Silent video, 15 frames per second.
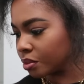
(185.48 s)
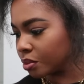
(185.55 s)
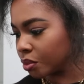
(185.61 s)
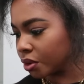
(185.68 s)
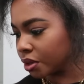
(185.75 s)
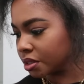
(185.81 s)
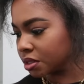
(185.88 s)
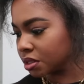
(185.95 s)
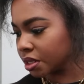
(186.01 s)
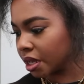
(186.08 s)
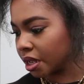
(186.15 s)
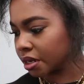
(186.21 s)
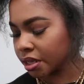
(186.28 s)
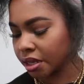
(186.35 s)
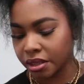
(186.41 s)
from one
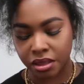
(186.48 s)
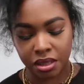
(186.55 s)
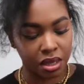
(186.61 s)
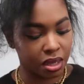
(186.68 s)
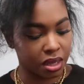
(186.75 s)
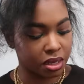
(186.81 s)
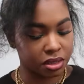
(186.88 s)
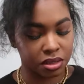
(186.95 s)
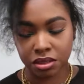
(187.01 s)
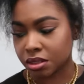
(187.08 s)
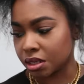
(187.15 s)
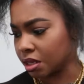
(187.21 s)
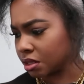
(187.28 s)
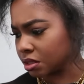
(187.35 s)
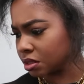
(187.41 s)
side, cut the
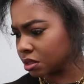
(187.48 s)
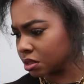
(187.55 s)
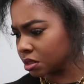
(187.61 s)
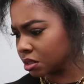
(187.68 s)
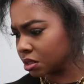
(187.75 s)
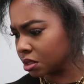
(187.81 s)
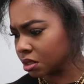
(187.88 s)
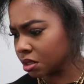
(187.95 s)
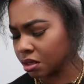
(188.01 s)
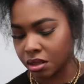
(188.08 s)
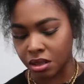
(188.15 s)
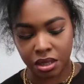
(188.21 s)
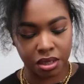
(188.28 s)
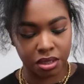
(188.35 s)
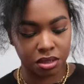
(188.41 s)
excess
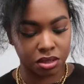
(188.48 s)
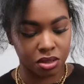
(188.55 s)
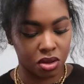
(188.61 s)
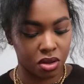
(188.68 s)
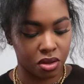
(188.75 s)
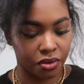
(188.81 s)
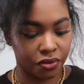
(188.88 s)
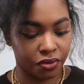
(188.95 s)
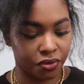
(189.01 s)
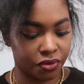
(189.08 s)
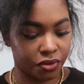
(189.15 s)
lace off.